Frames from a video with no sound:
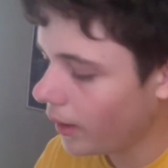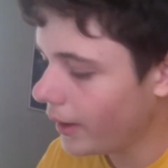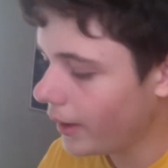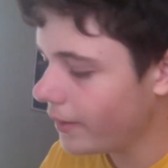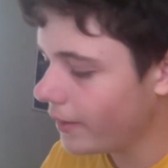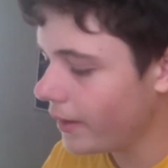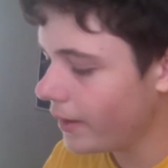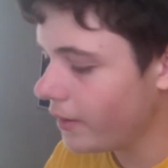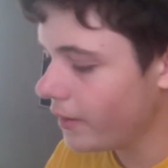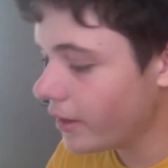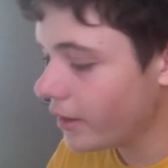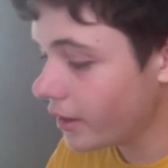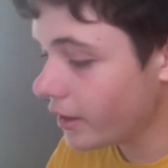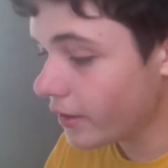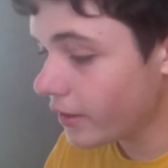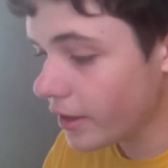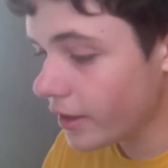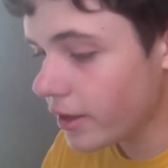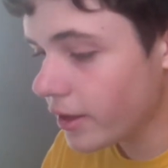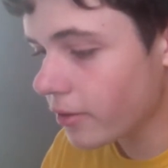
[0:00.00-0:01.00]
and this
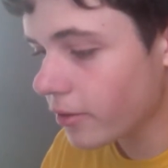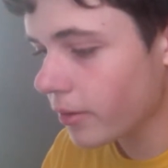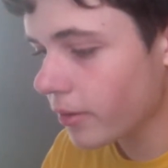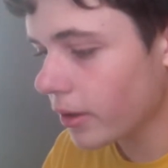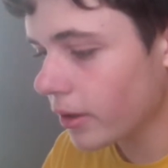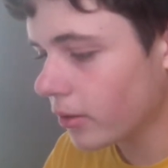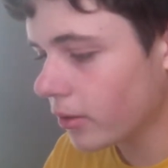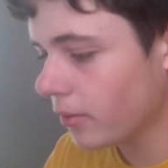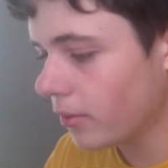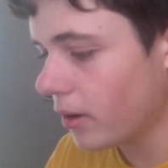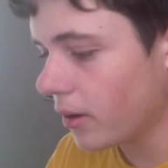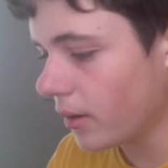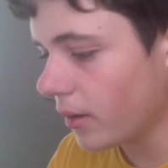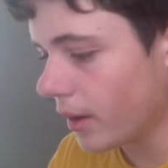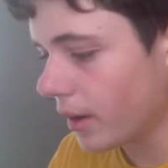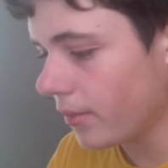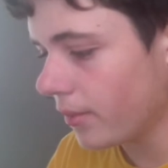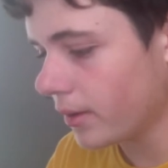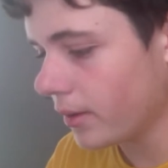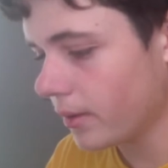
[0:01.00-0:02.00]
is a really cool part in
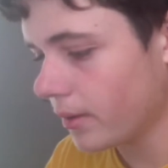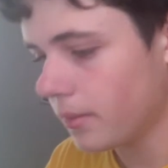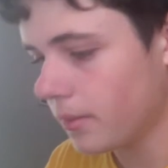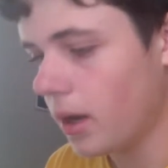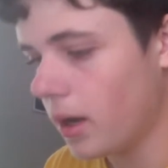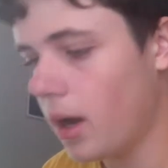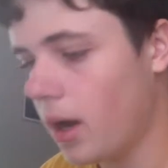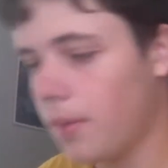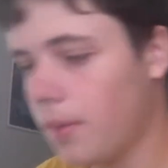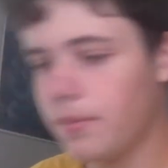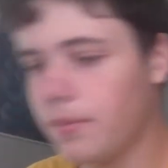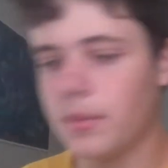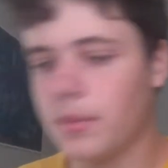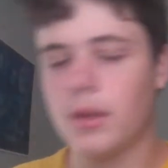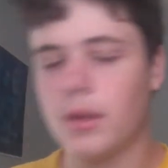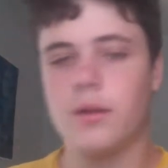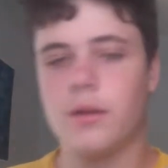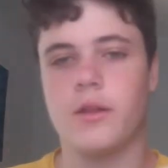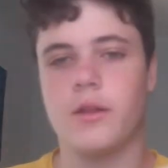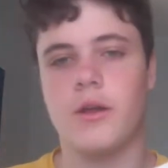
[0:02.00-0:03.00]
my opinion.
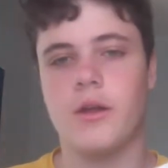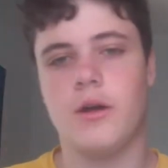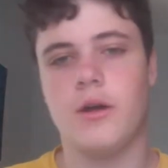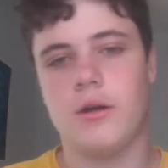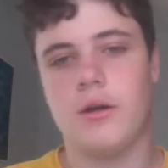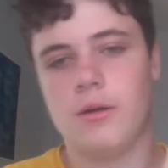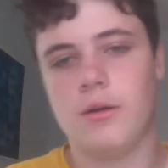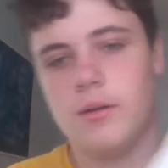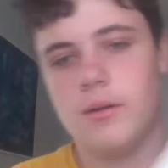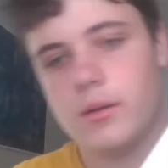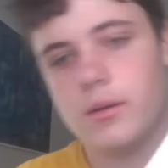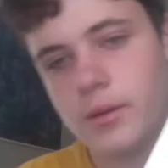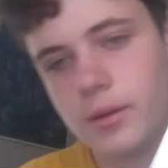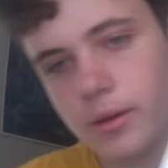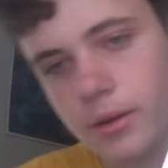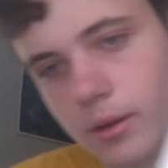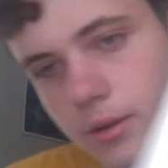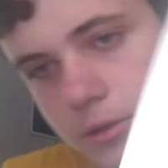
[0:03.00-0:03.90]
So here I'll